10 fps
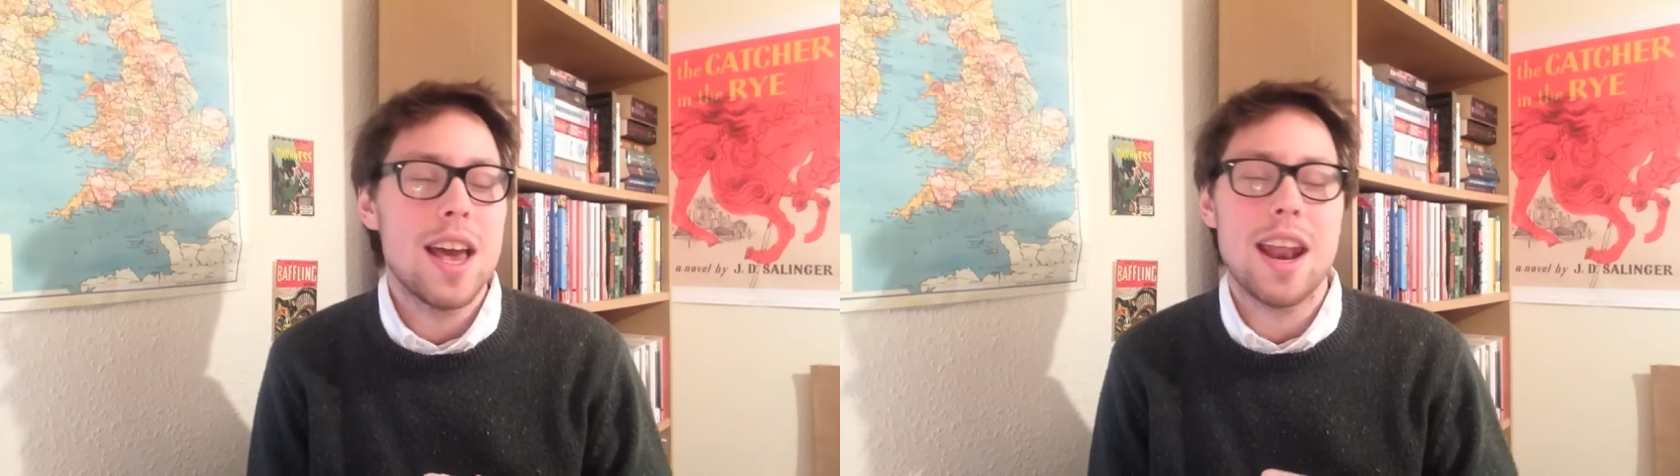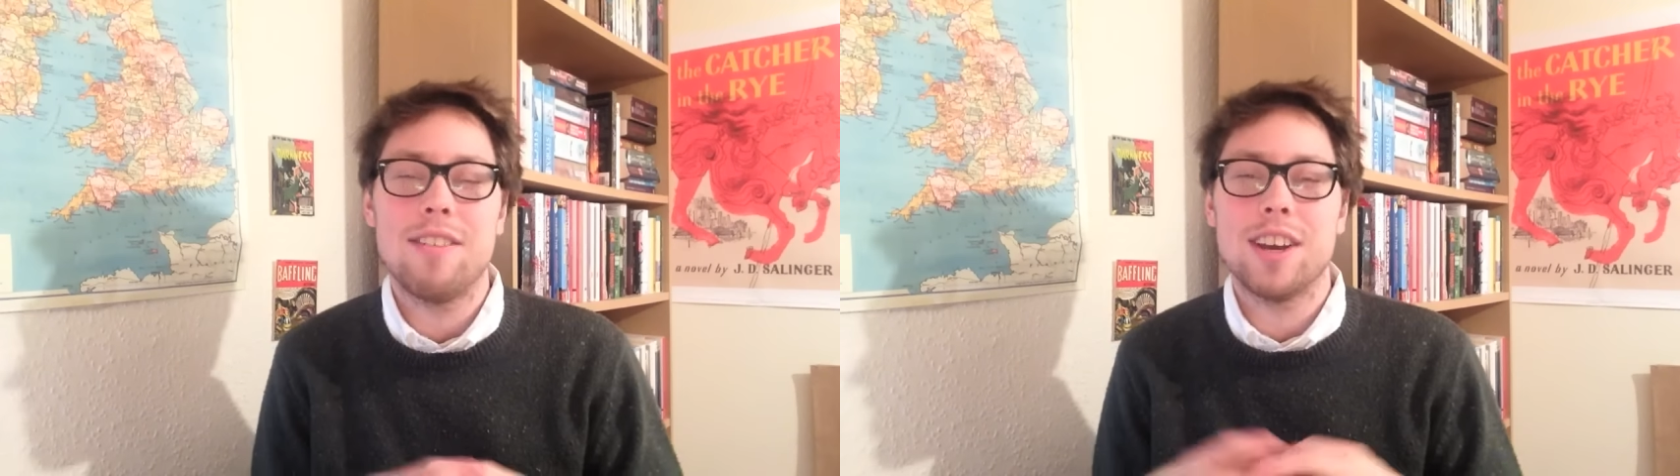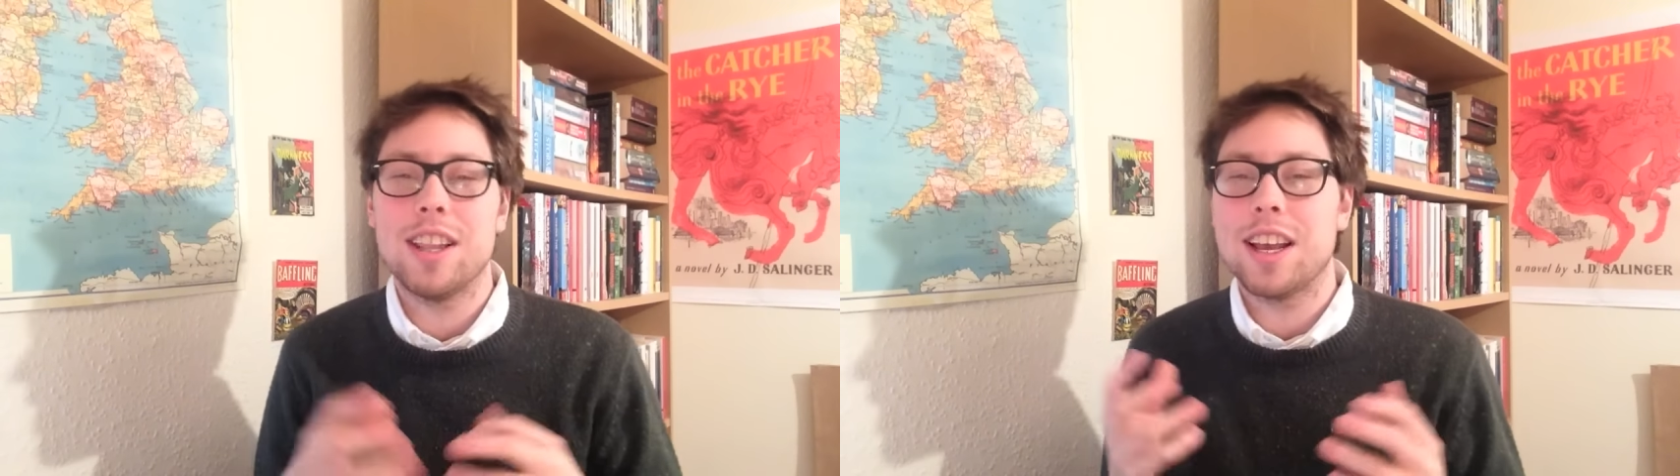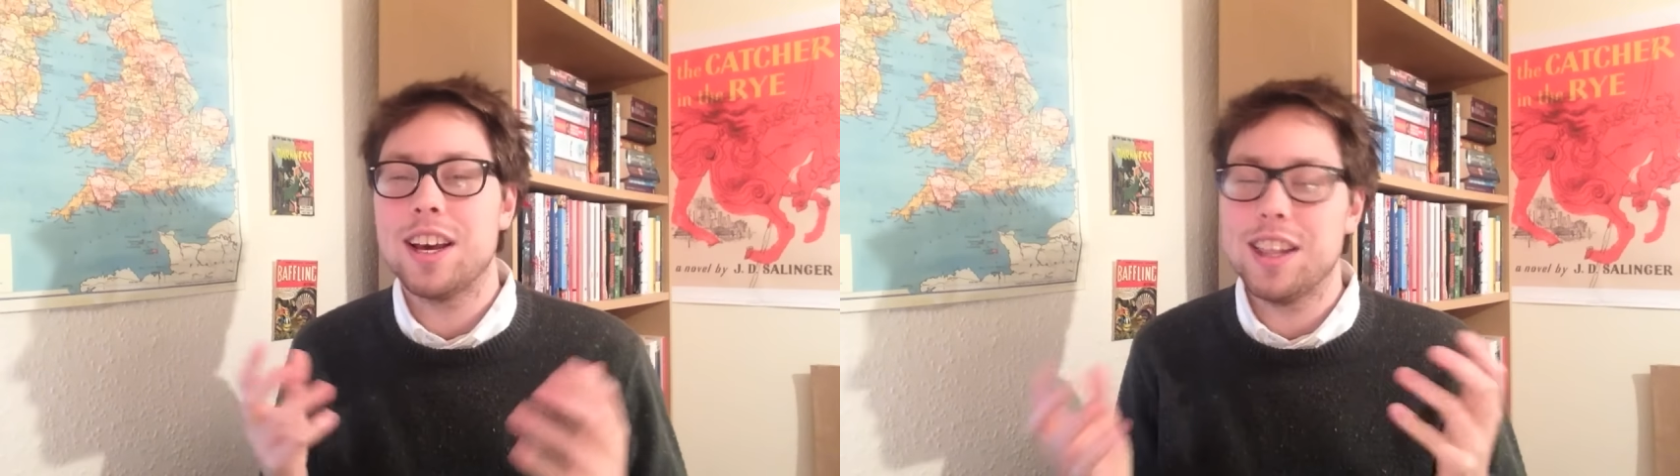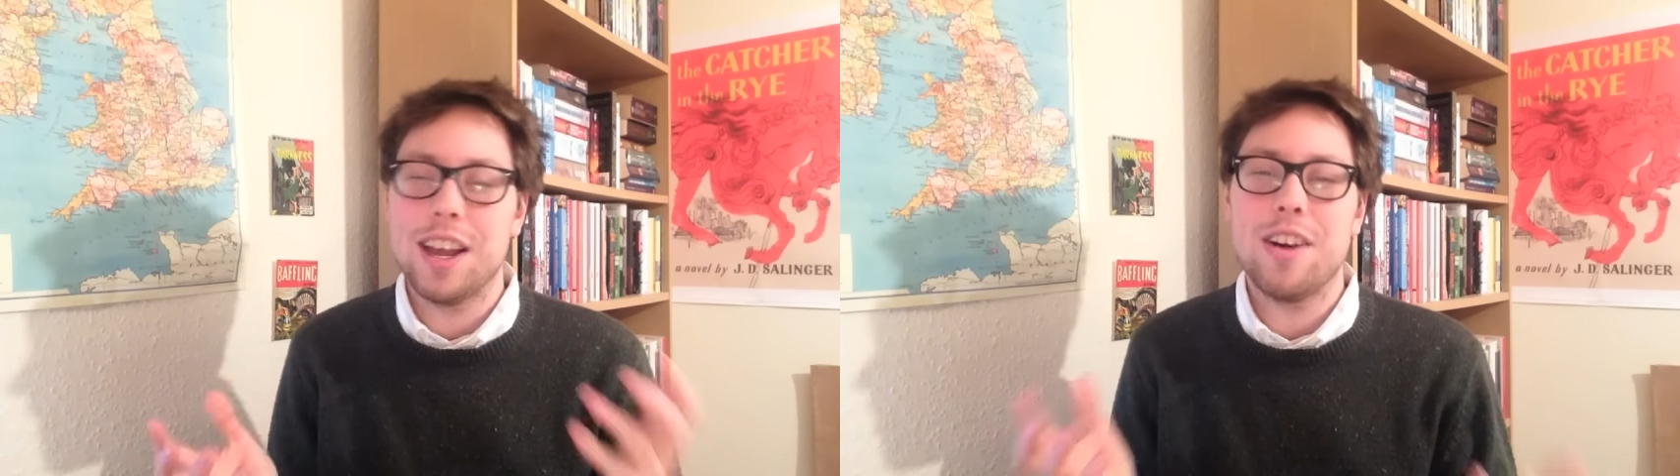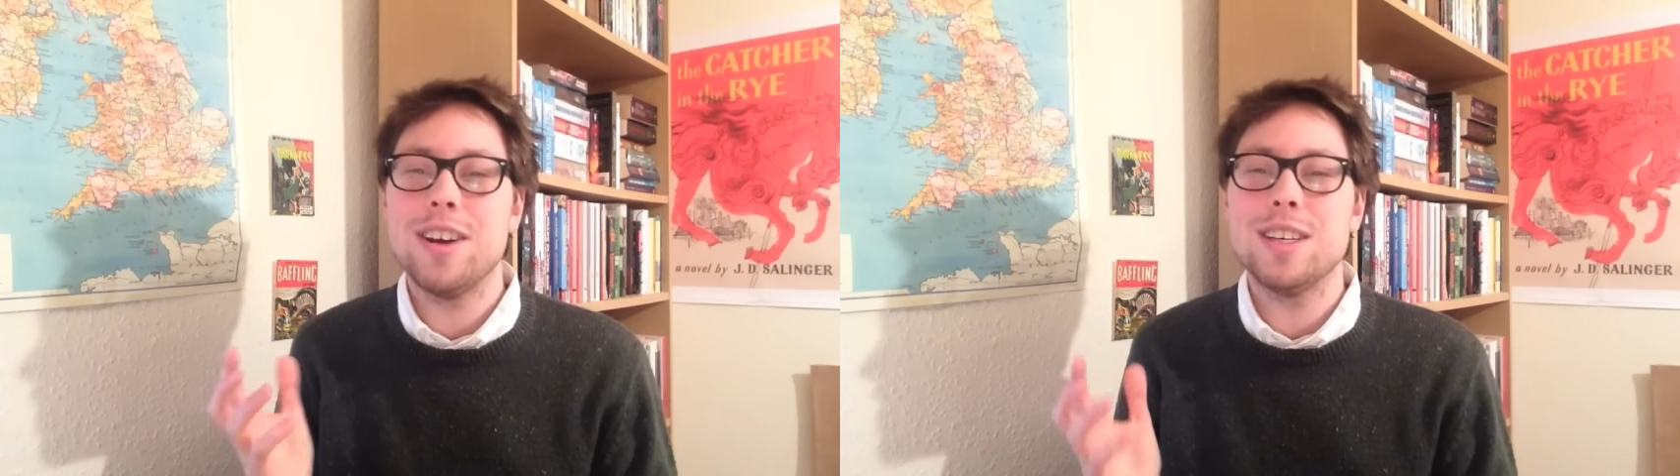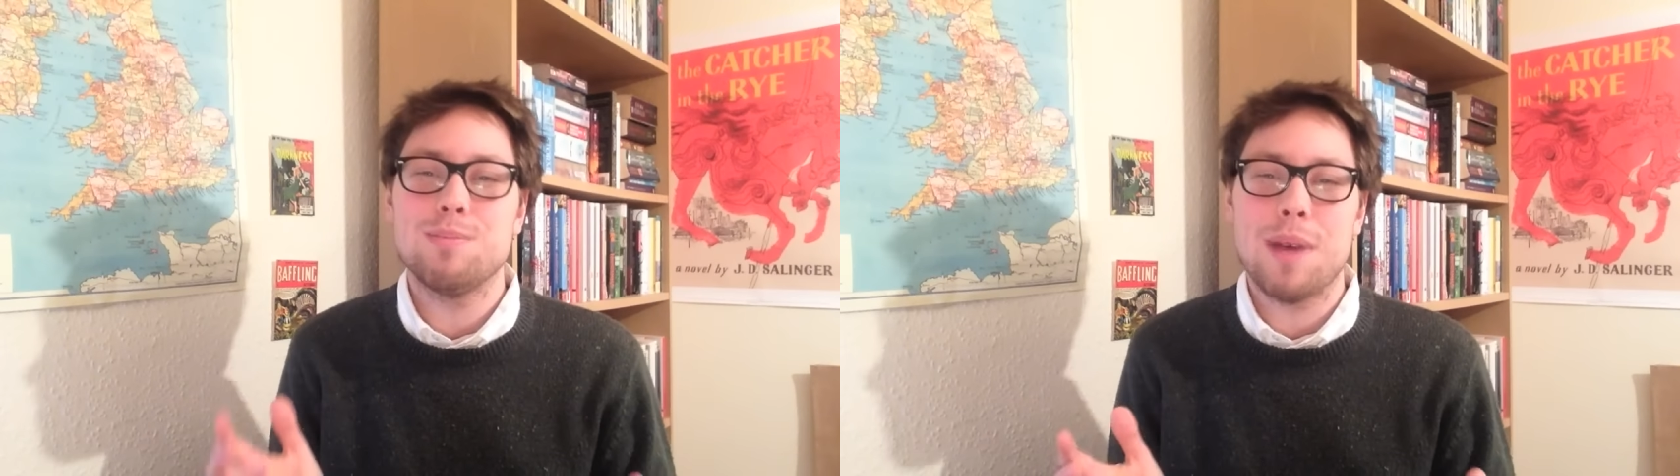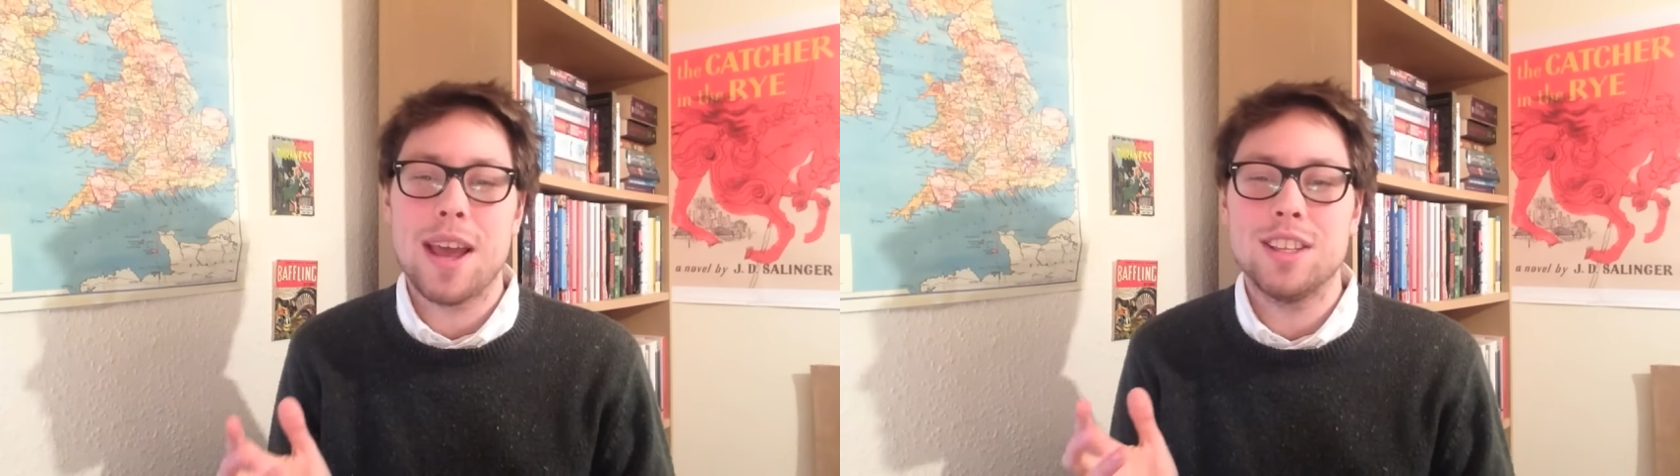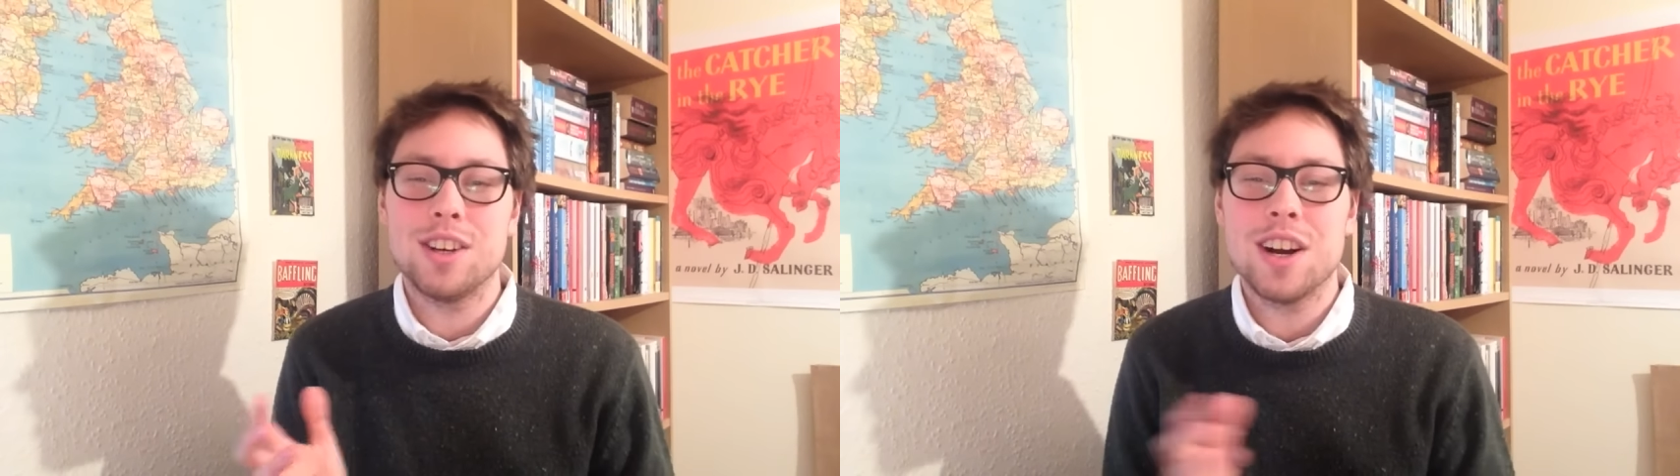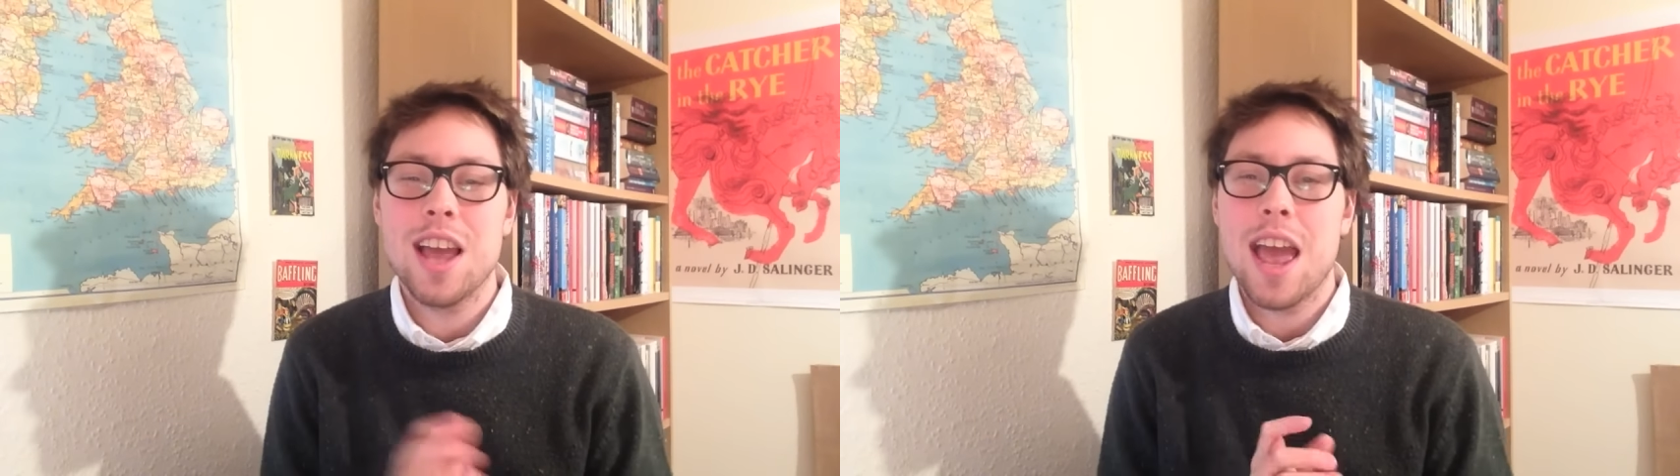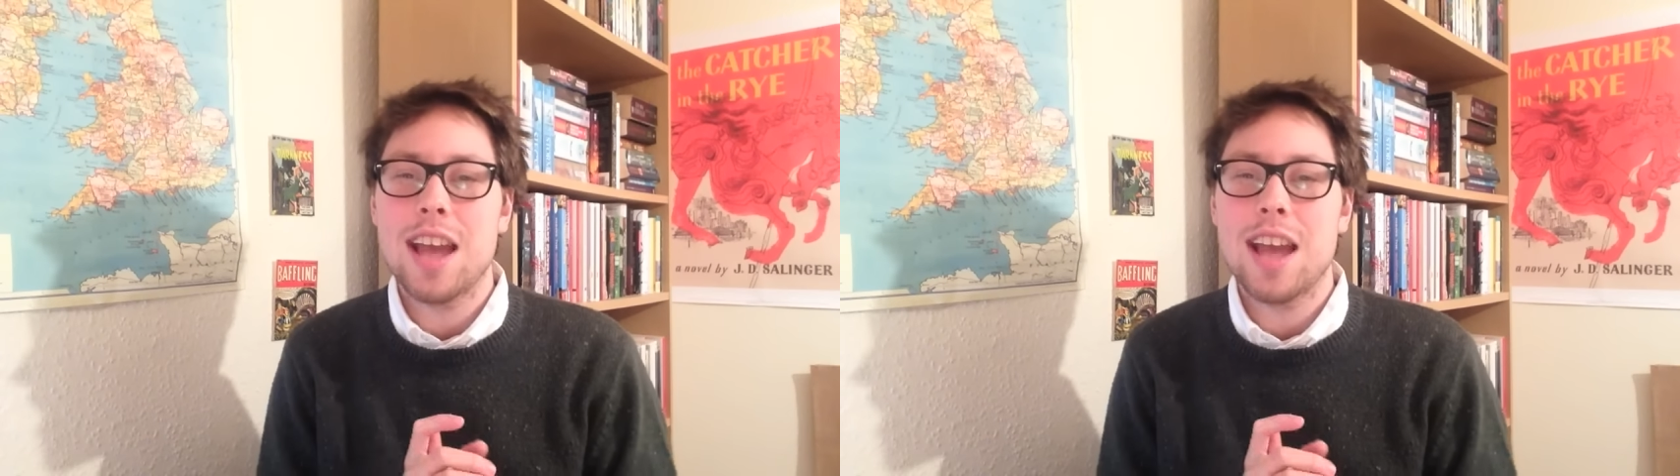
and having like hilarious banter